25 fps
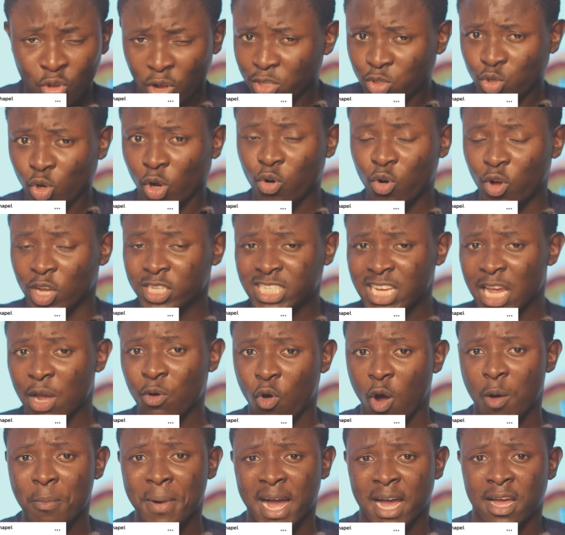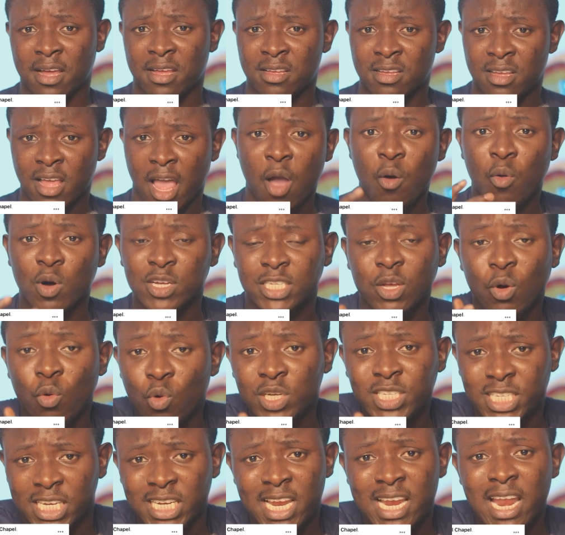No, so no, Shem, come on. I was
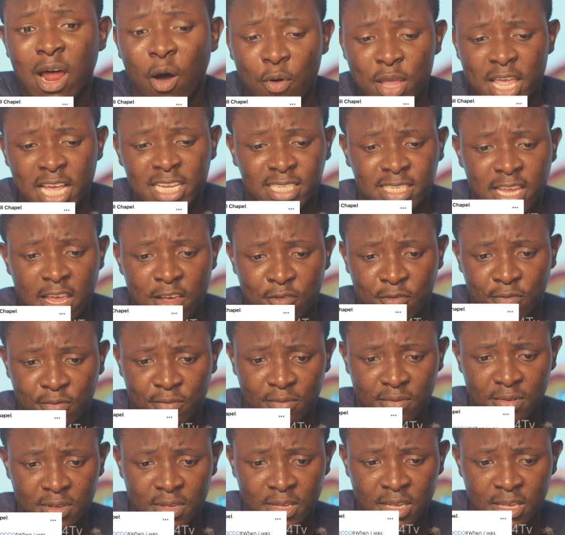so with Gini now, you're safe.